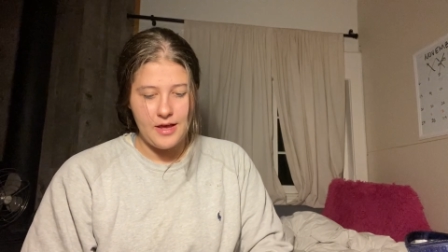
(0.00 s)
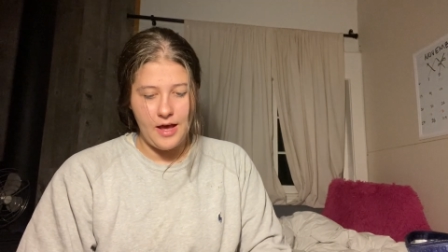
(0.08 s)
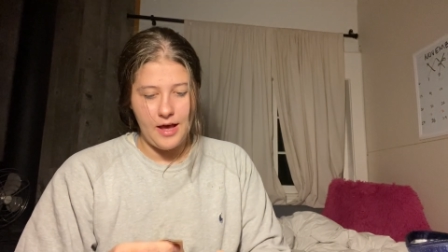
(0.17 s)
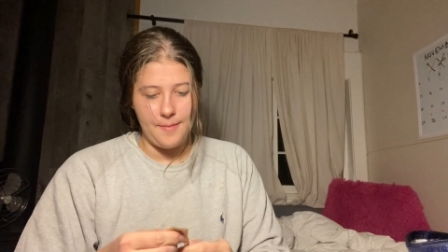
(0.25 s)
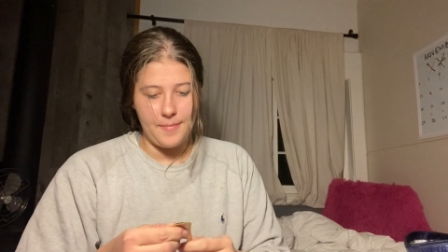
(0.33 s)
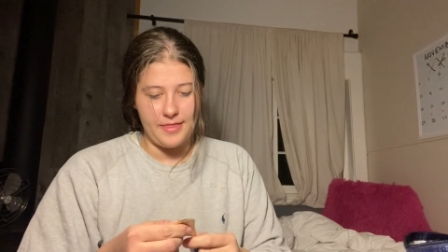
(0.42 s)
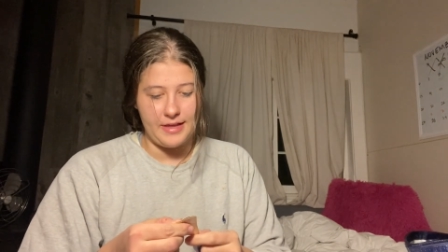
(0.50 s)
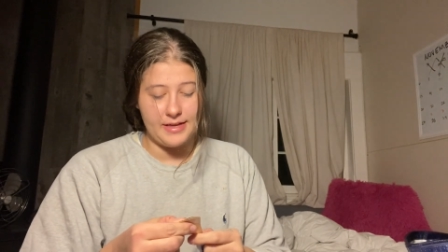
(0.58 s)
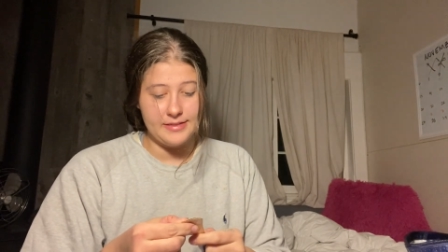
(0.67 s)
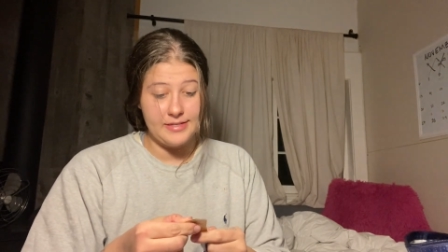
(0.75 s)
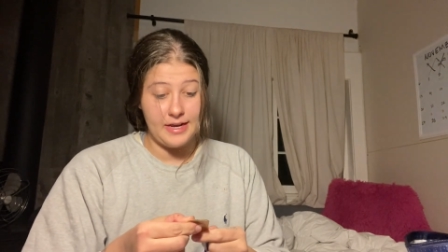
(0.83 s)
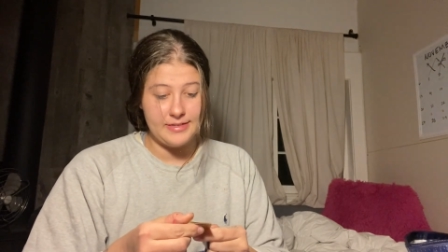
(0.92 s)
um, on the
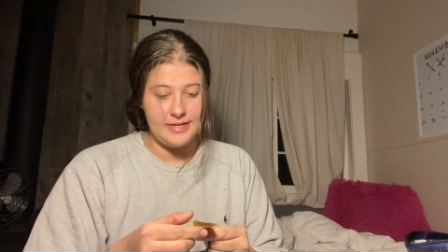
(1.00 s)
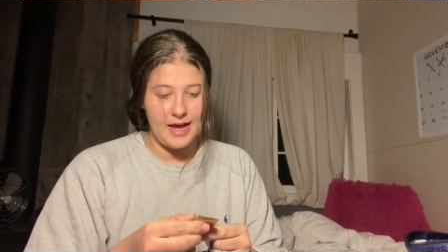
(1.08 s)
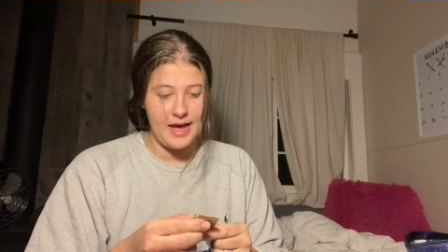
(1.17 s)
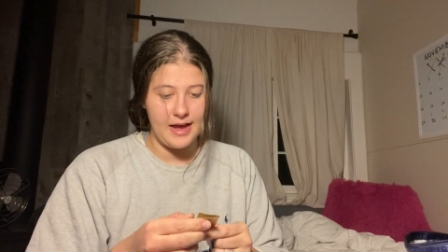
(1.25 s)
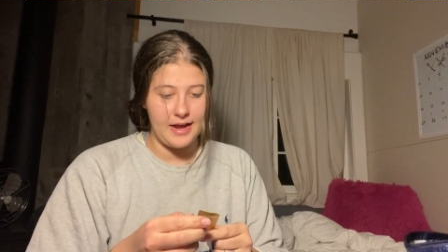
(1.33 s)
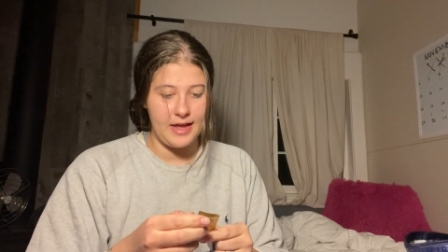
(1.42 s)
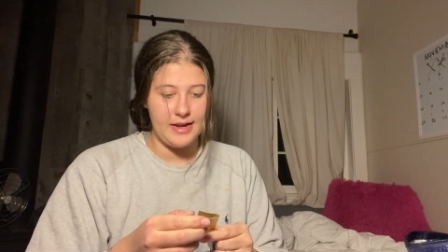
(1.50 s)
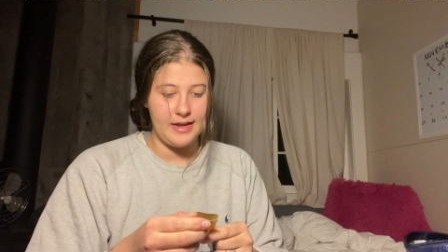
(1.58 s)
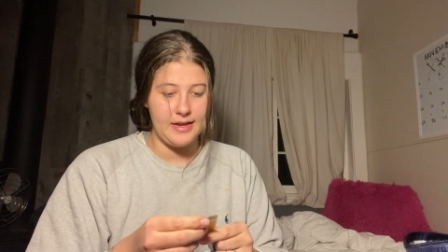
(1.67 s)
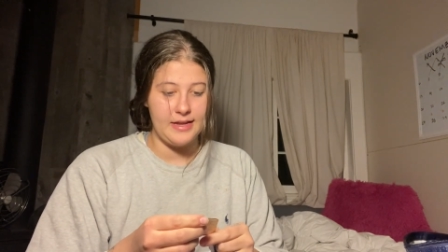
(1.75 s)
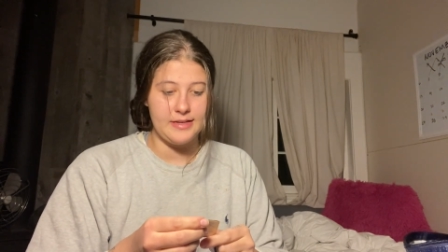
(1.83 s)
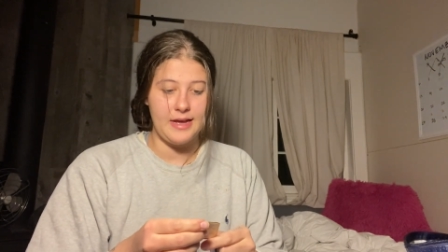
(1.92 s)
inside tag and
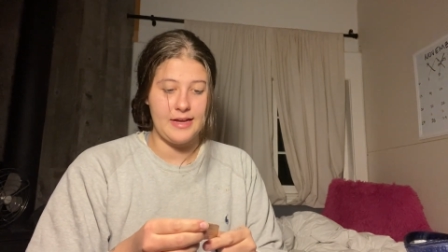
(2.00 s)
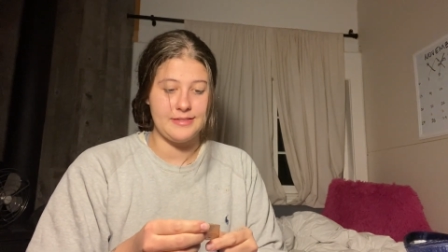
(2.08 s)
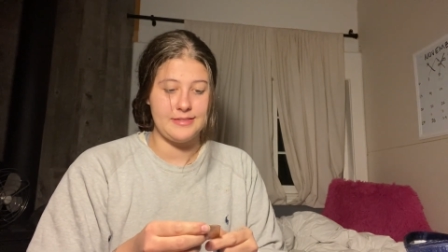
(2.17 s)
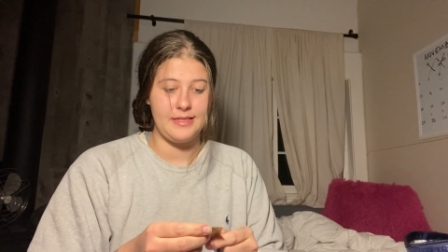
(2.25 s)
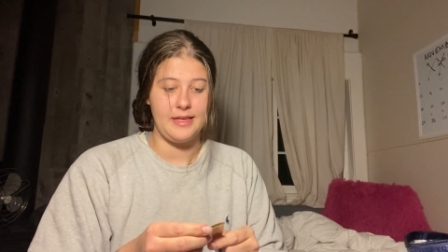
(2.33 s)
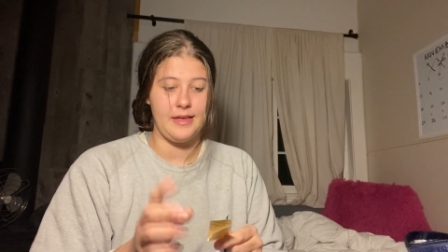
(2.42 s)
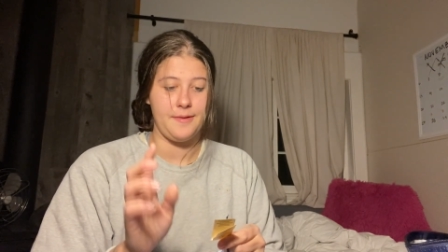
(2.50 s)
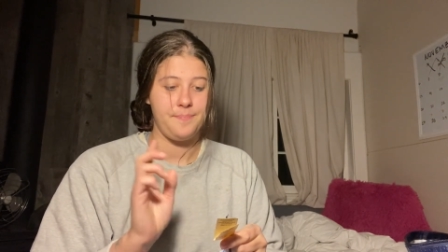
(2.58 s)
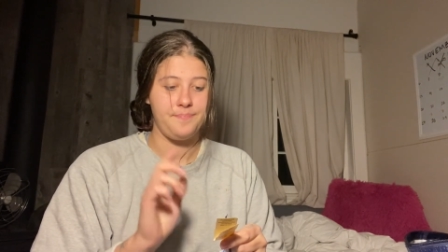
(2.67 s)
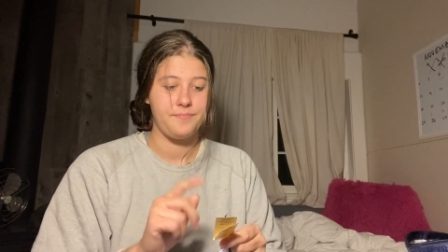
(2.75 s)
it, it has the